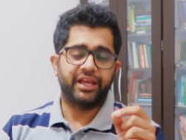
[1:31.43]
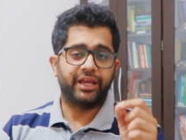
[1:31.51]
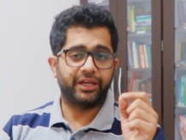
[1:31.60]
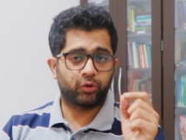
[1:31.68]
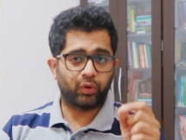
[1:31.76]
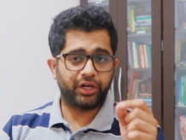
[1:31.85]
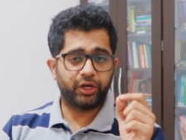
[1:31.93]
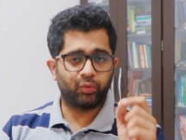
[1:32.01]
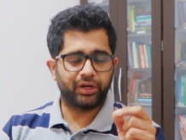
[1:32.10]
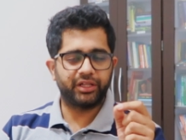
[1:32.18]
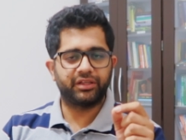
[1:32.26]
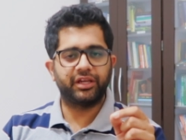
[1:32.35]
in
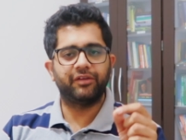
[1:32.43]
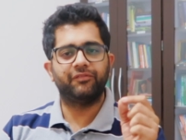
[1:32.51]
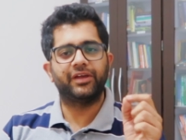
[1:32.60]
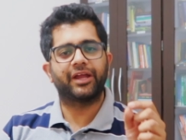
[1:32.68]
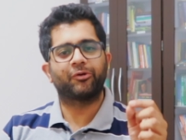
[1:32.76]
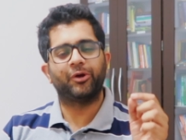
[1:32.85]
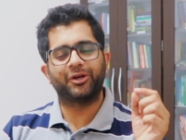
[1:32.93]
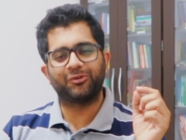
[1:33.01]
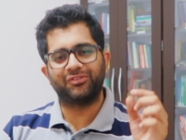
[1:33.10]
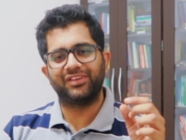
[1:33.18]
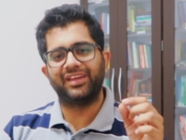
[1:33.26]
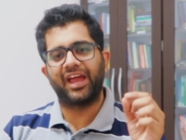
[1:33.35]
2023 we are going
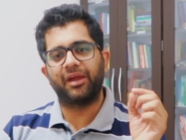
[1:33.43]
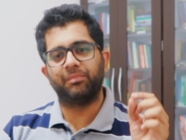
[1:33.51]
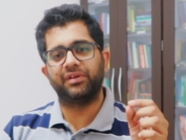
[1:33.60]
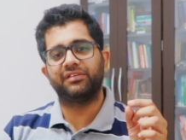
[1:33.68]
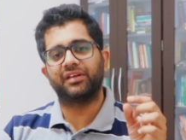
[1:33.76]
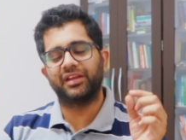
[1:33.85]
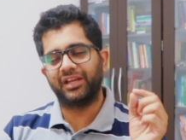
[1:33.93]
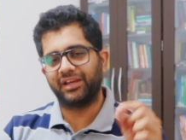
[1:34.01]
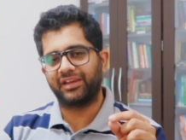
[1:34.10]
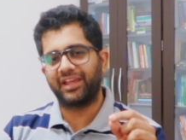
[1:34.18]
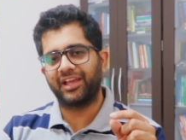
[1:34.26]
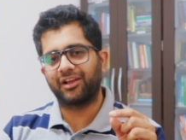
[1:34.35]
to see admission
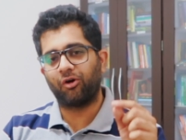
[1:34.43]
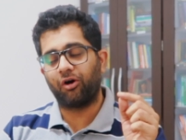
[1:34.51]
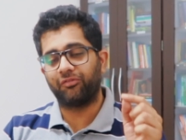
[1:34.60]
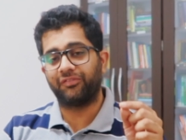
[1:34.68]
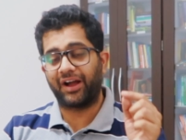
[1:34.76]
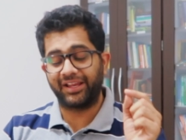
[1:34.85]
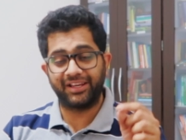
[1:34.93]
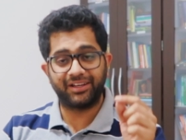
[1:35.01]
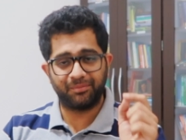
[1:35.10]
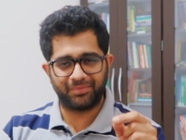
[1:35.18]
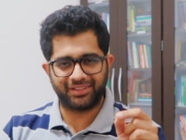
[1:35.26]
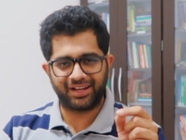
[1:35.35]
intake of
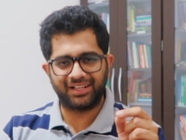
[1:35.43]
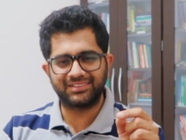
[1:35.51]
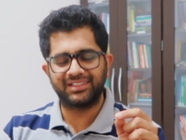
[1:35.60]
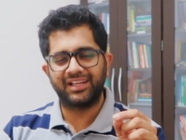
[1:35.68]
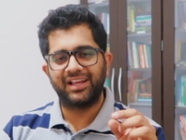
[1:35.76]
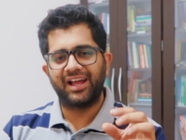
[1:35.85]
IIT Madras.